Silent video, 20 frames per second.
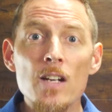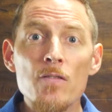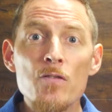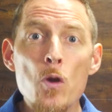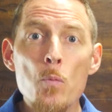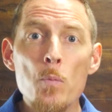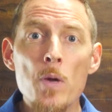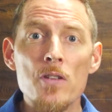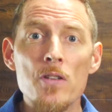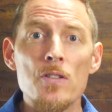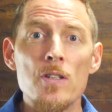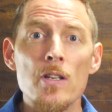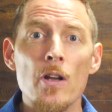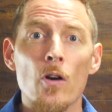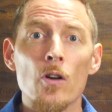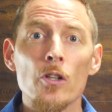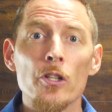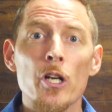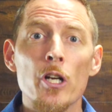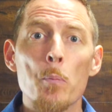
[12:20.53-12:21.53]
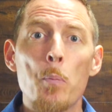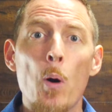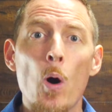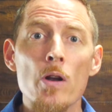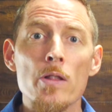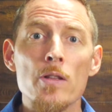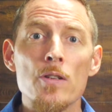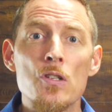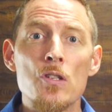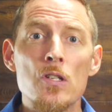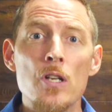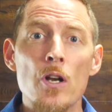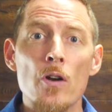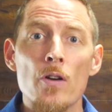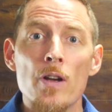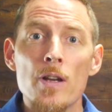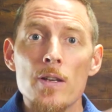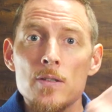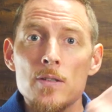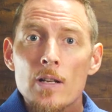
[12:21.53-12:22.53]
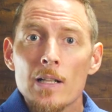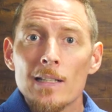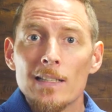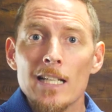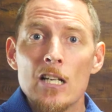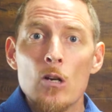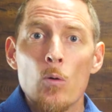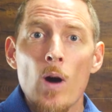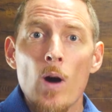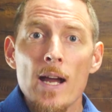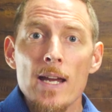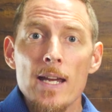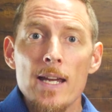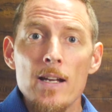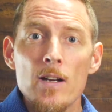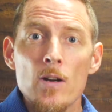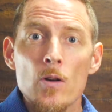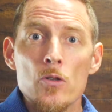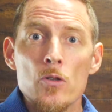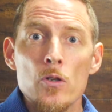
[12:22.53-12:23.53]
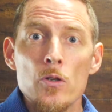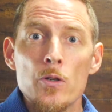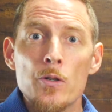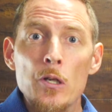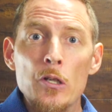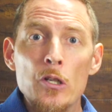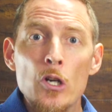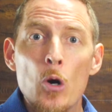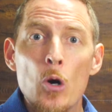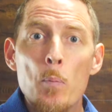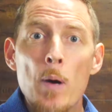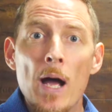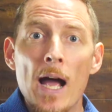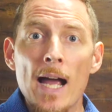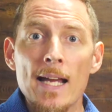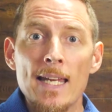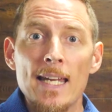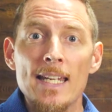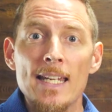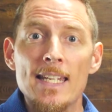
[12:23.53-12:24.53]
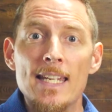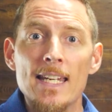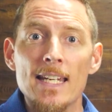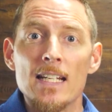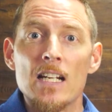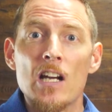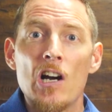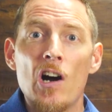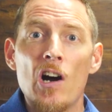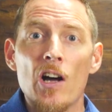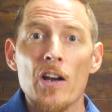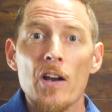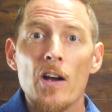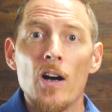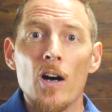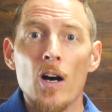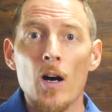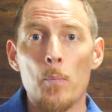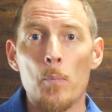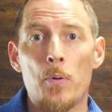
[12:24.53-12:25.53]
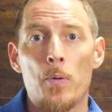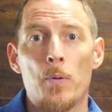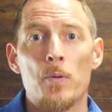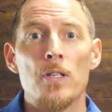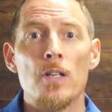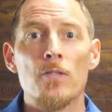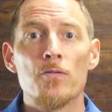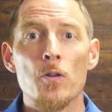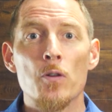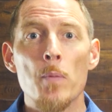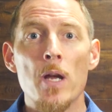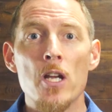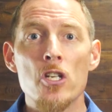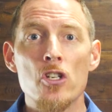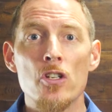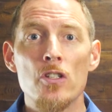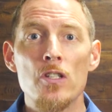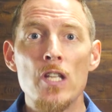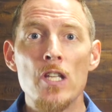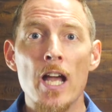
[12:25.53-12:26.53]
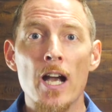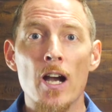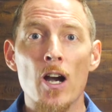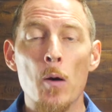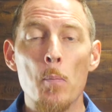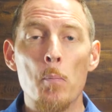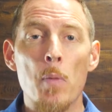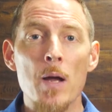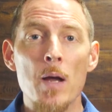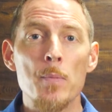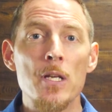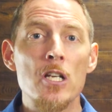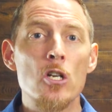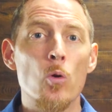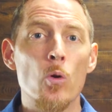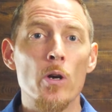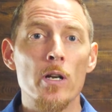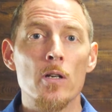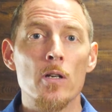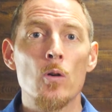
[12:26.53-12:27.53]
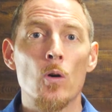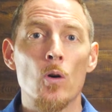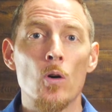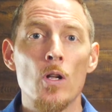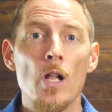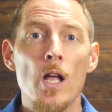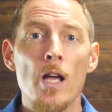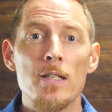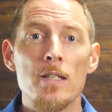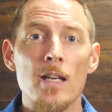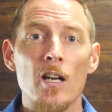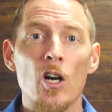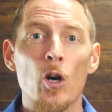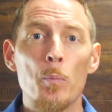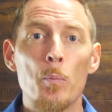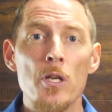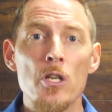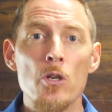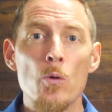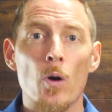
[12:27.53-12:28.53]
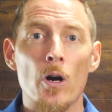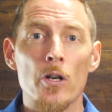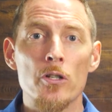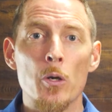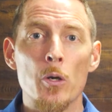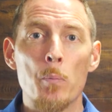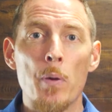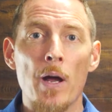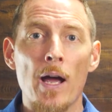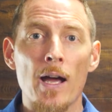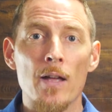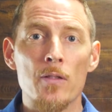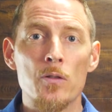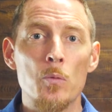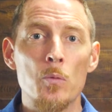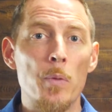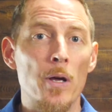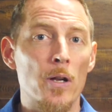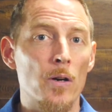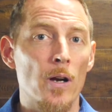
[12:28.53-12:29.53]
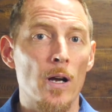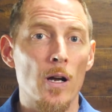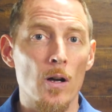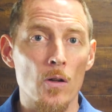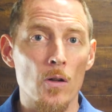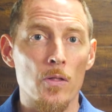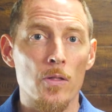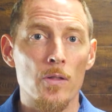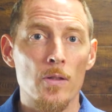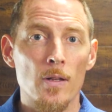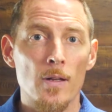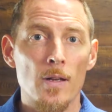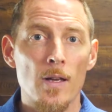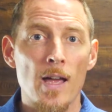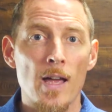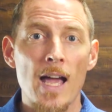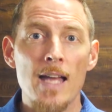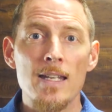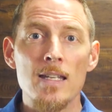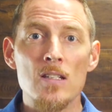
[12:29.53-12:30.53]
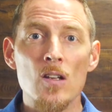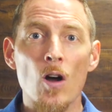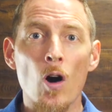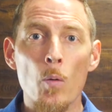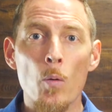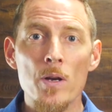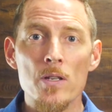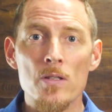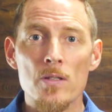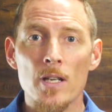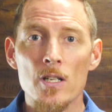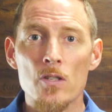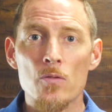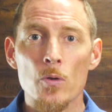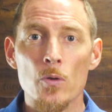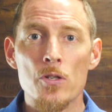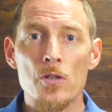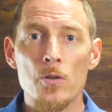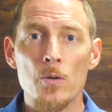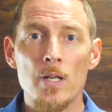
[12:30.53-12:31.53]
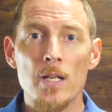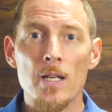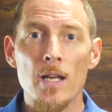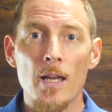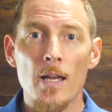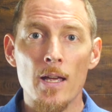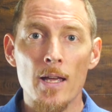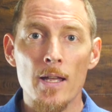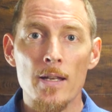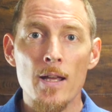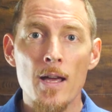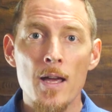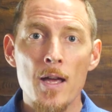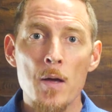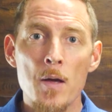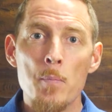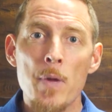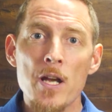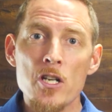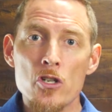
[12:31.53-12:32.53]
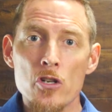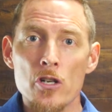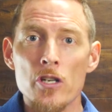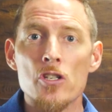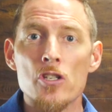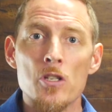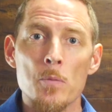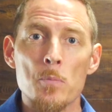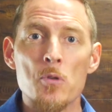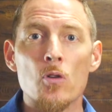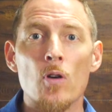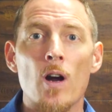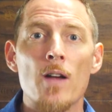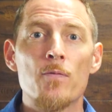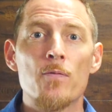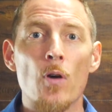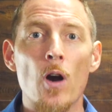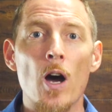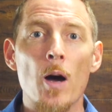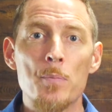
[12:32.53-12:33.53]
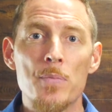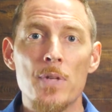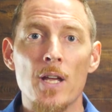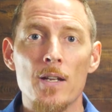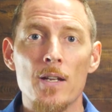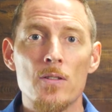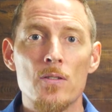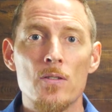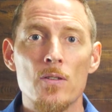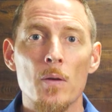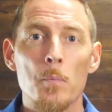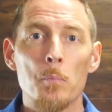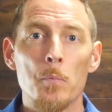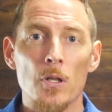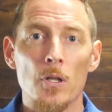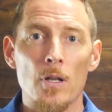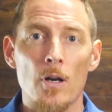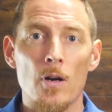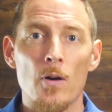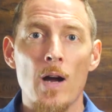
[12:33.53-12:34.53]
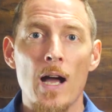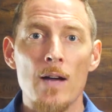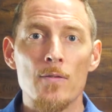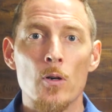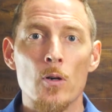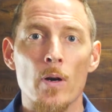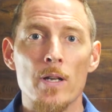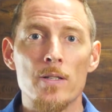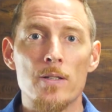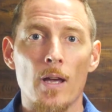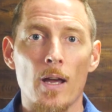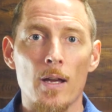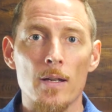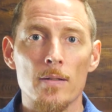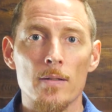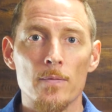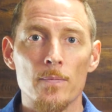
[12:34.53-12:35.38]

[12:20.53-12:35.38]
if you missed the earlier part of this series, click right here so you can go back and get caught up. The information there might be critical to helping you on your path to better health. And as always, thanks for tuning in. Make sure you subscribe for updates below. Have a great day.